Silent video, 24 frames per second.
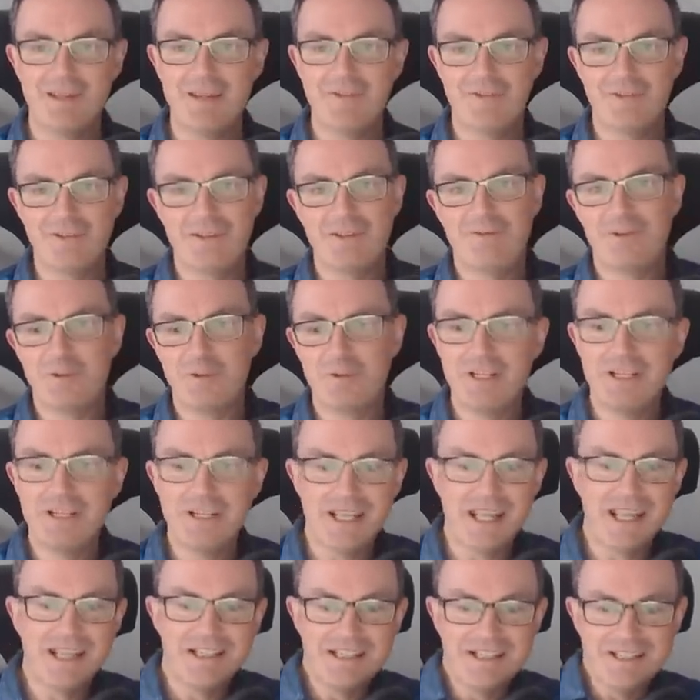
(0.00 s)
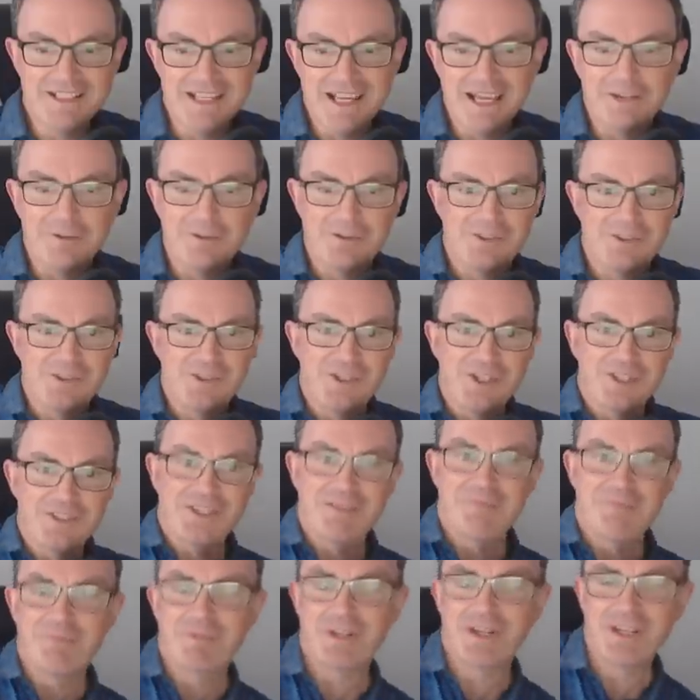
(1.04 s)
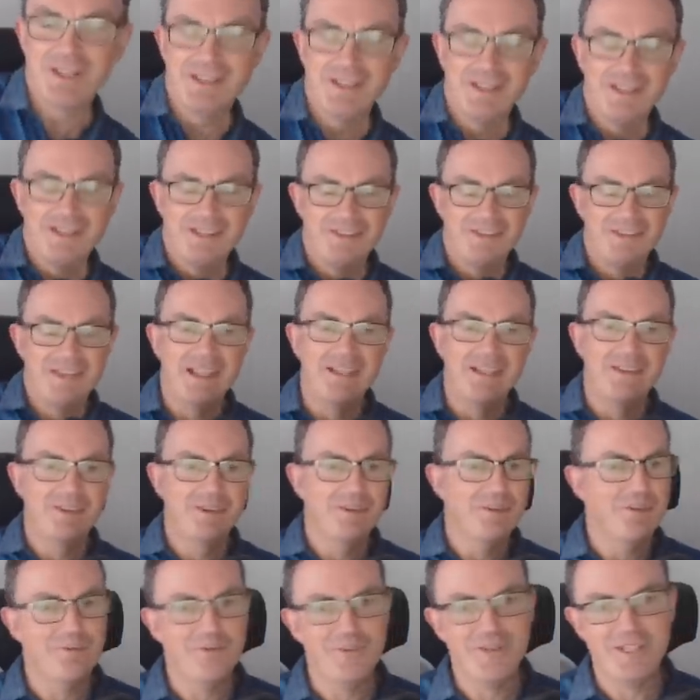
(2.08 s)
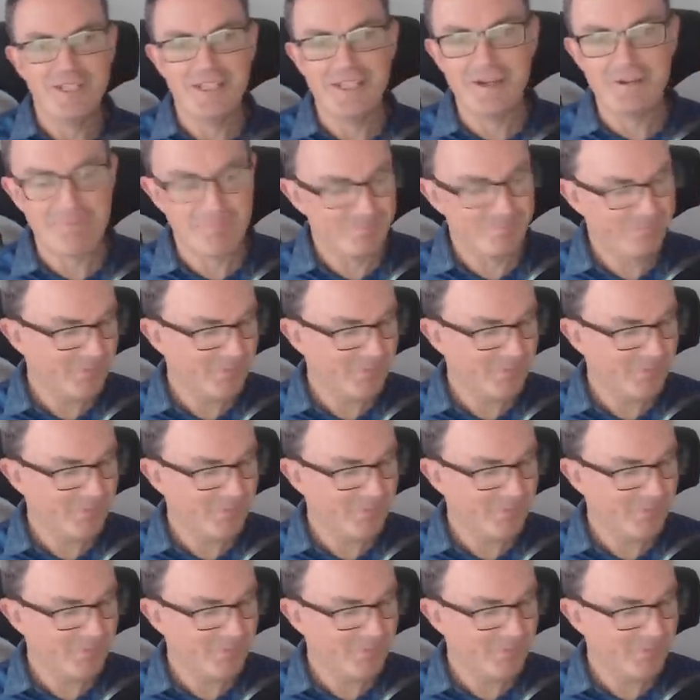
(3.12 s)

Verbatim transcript: if, if you're in any doubt, judge it by the length of the video.